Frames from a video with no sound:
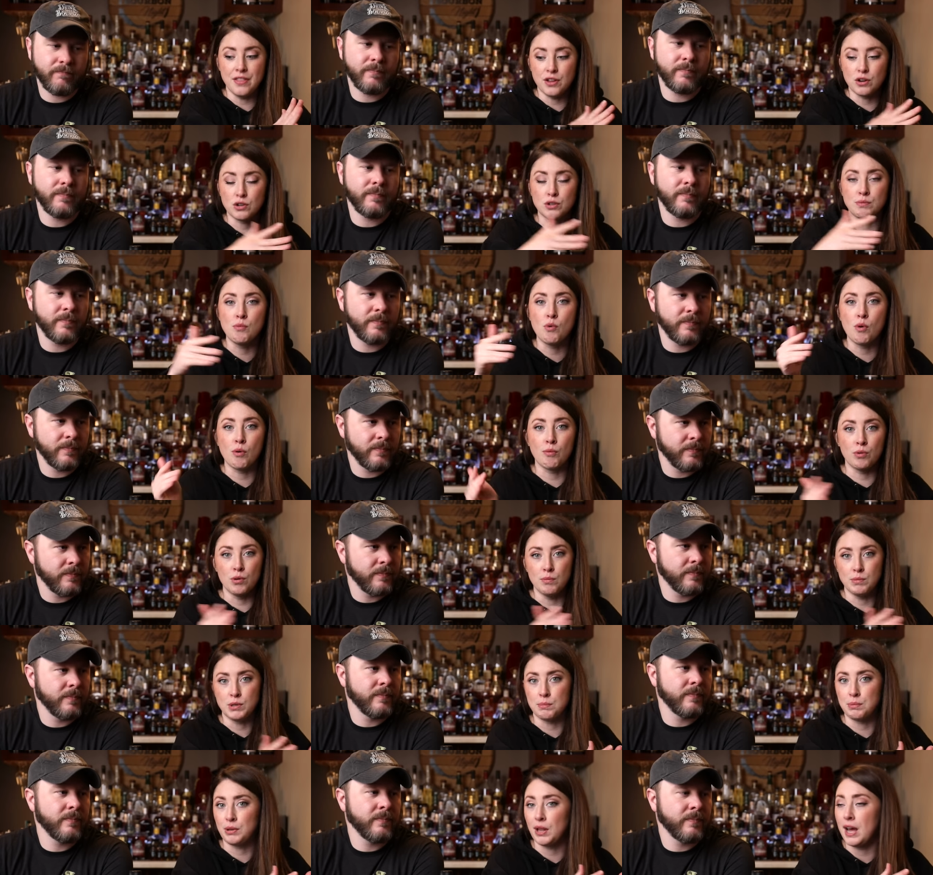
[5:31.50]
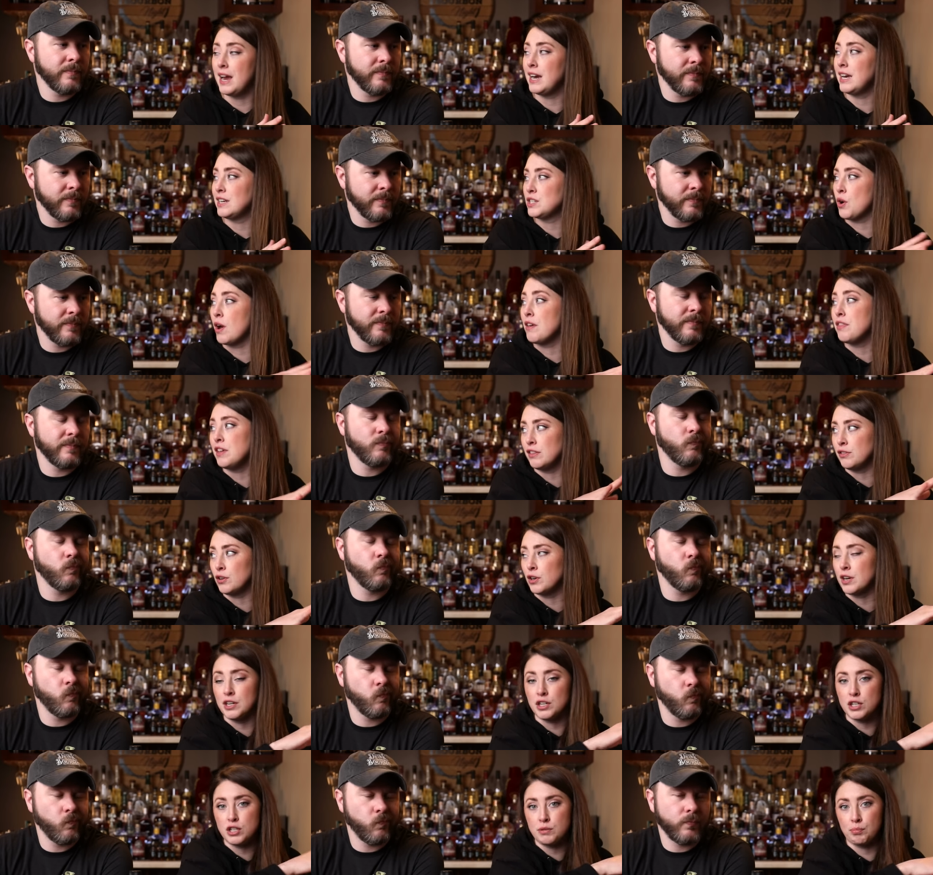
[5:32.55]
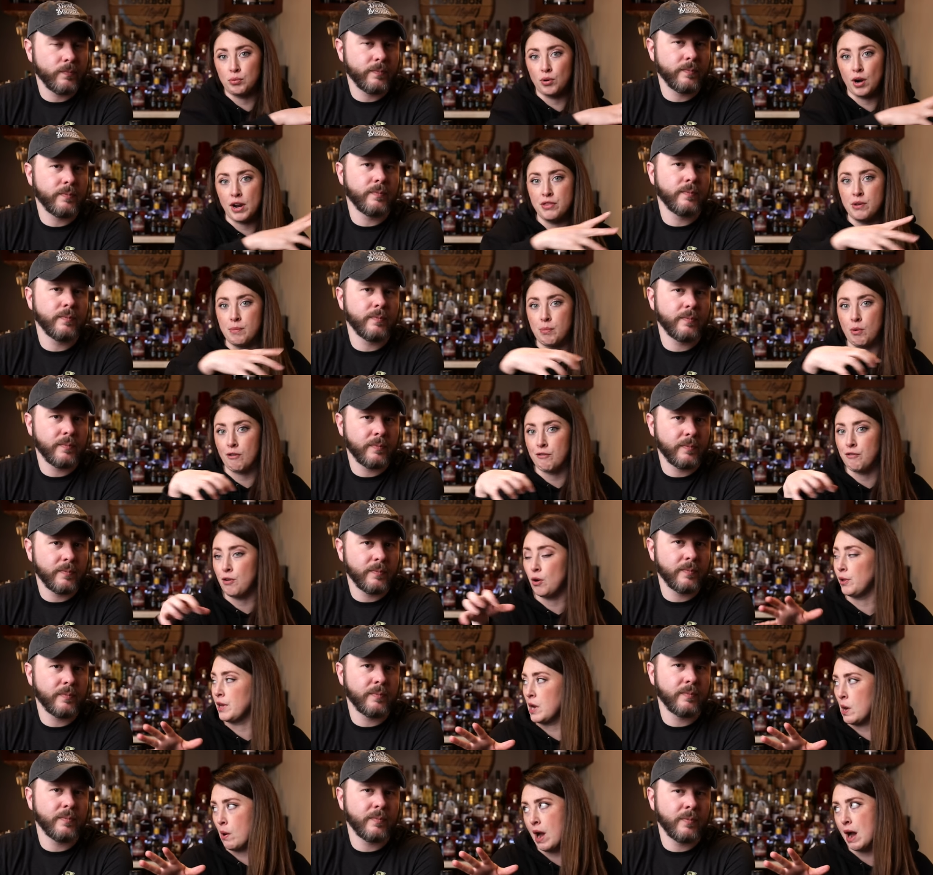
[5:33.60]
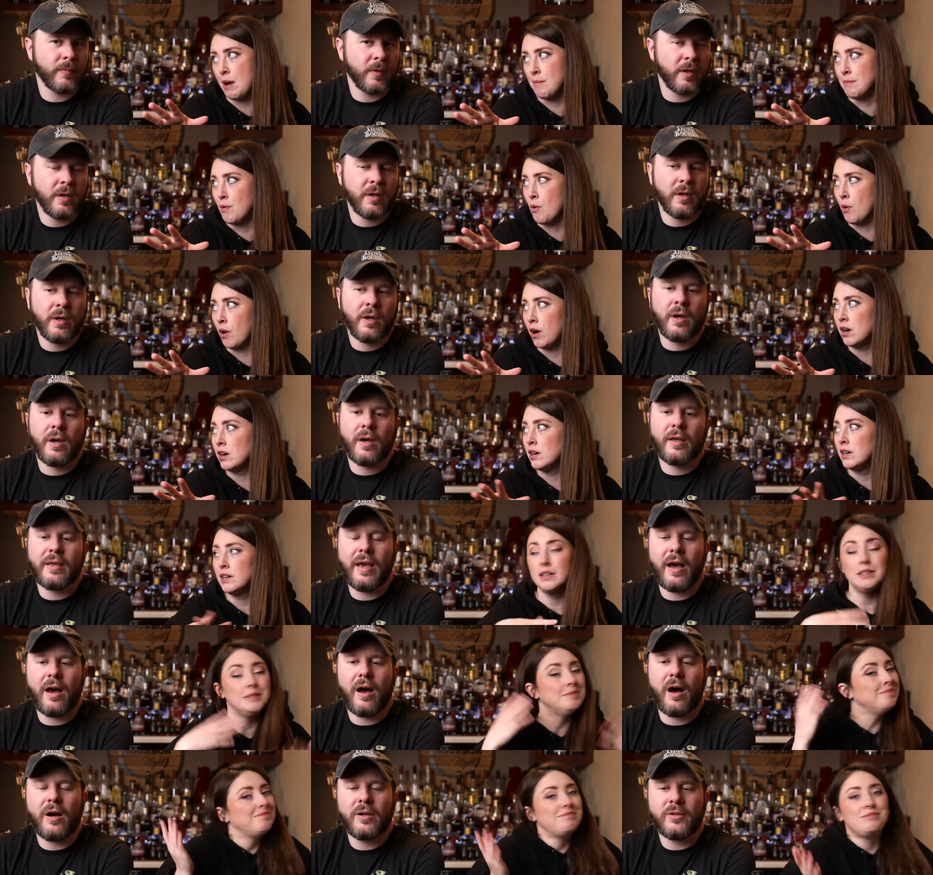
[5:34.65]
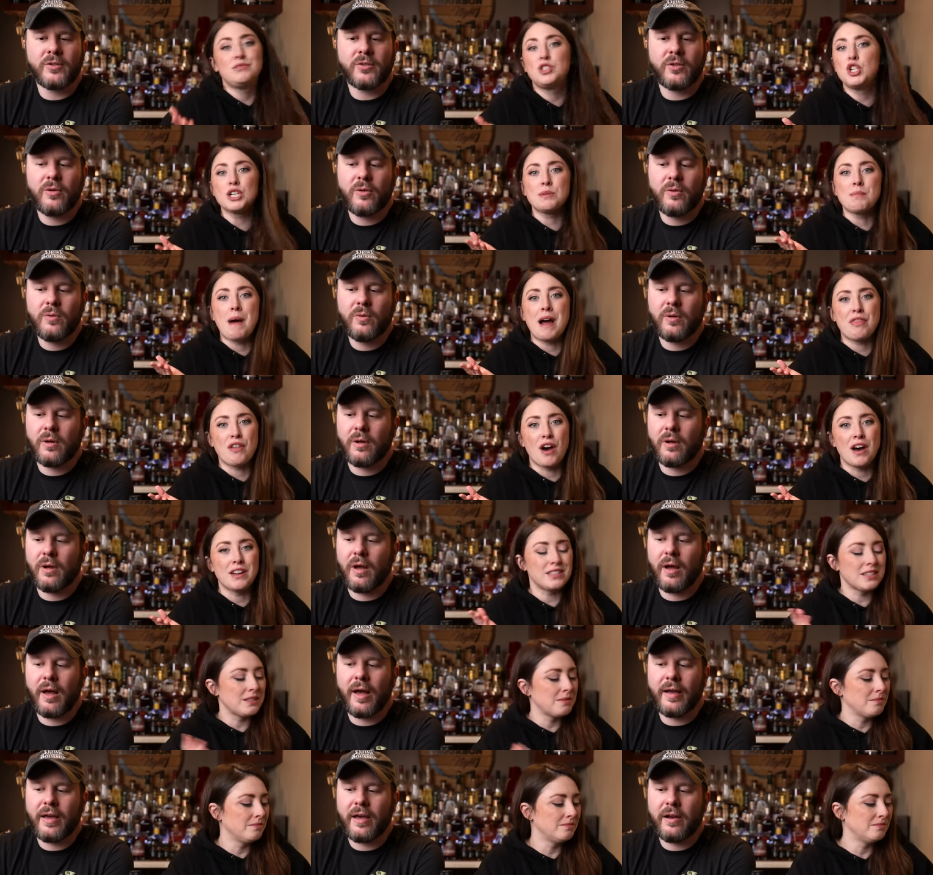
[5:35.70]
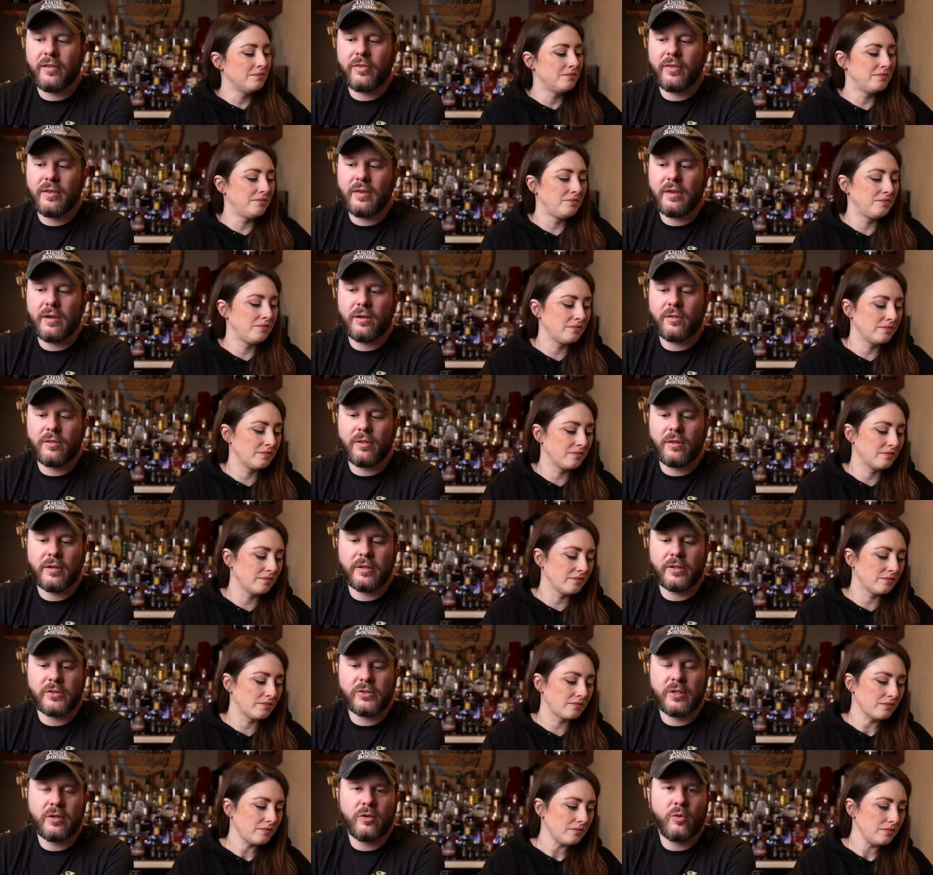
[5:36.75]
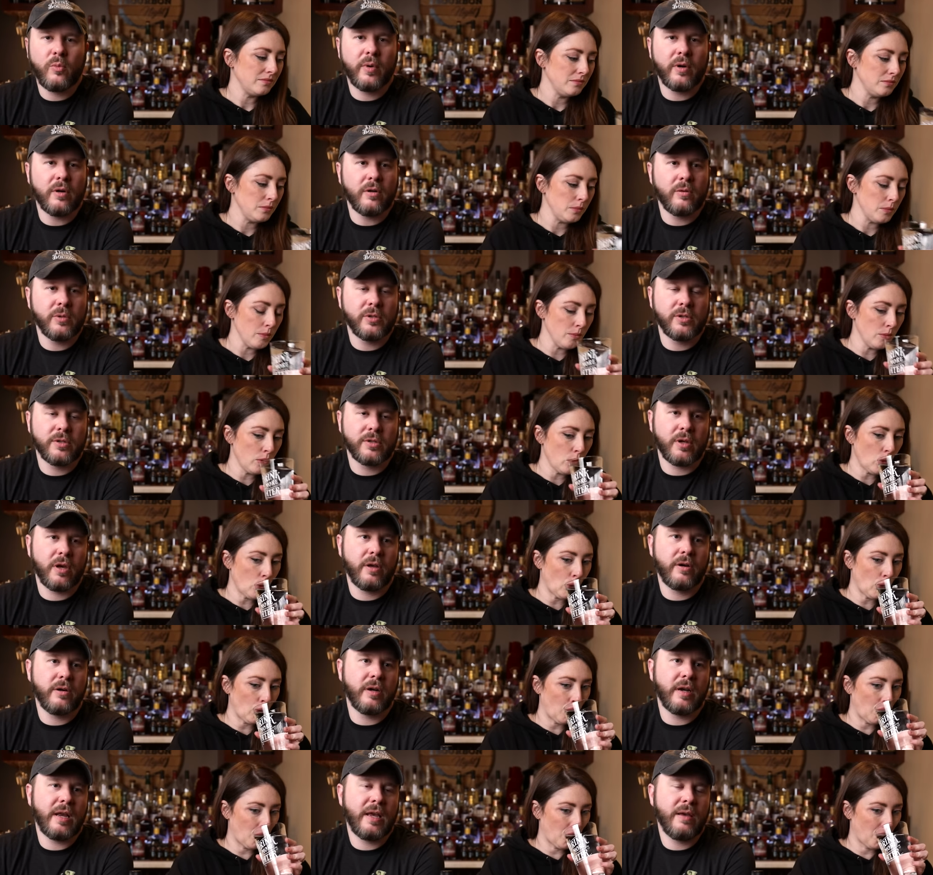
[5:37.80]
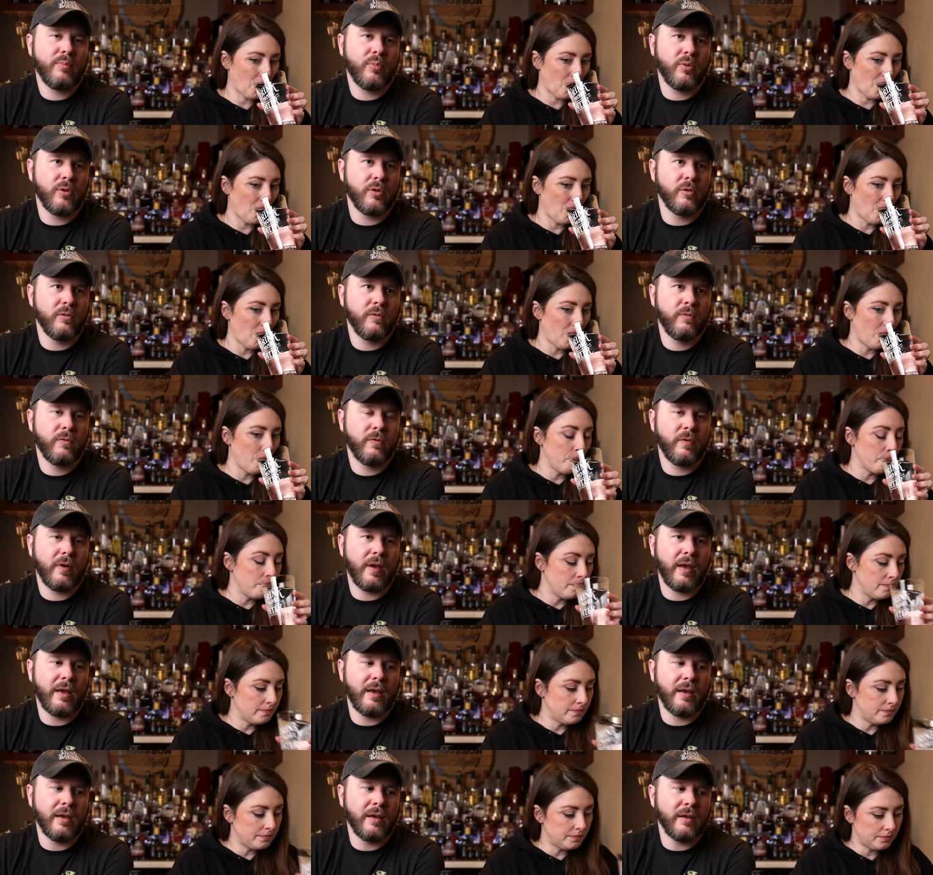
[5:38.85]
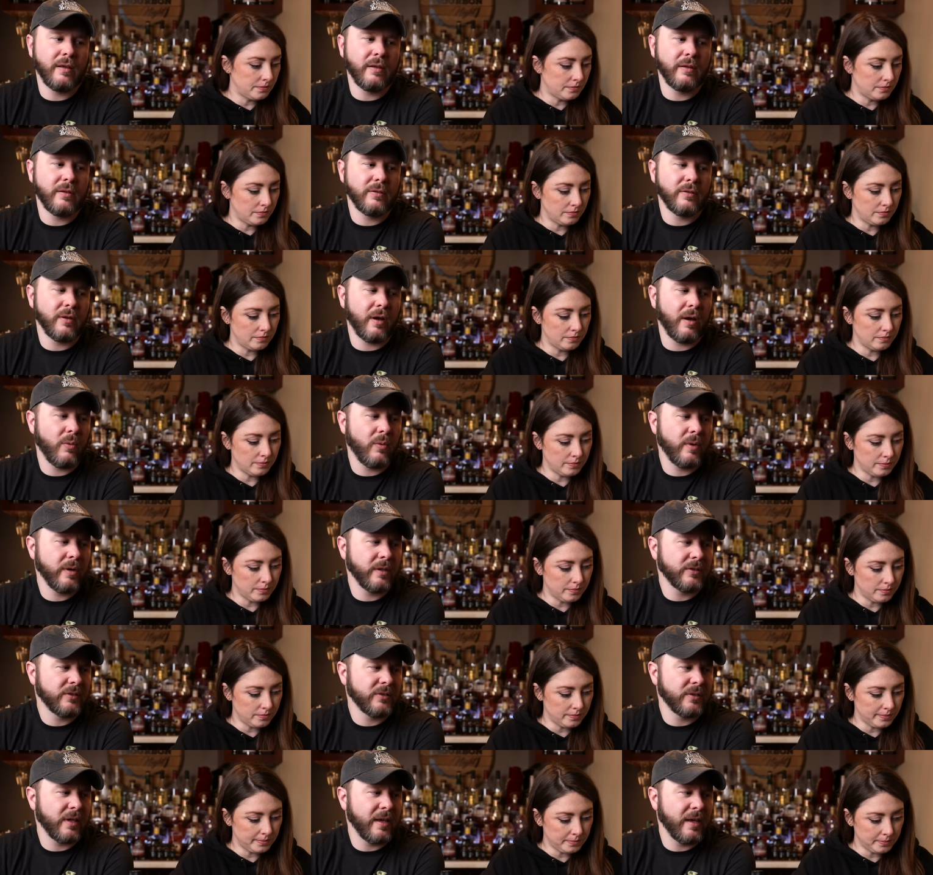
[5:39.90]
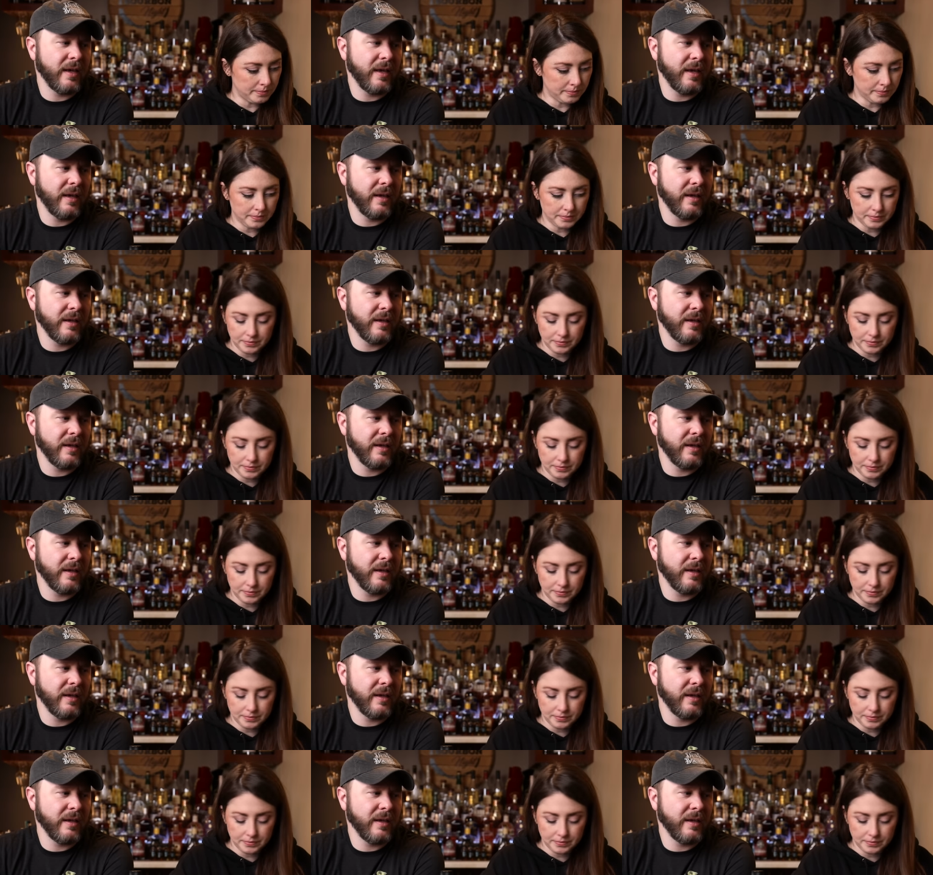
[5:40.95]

Speaker 1: there's more room to play. So I think they're gonna spread the portfolio out more.
Speaker 2: Yeah, also, just my thoughts. I gotta think the single barrel, which is one hundred eight proof, and I wanna say